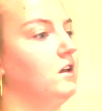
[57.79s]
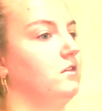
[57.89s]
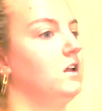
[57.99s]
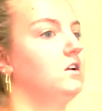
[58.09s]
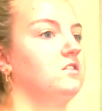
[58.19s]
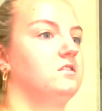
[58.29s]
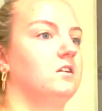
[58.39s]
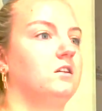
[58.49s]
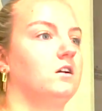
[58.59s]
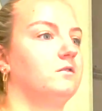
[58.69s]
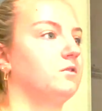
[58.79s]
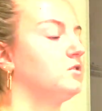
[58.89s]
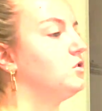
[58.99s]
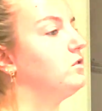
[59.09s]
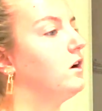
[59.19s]
They could sit there for
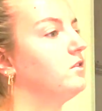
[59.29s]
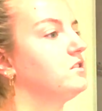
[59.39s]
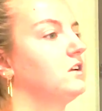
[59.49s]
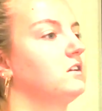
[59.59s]
2 hours at a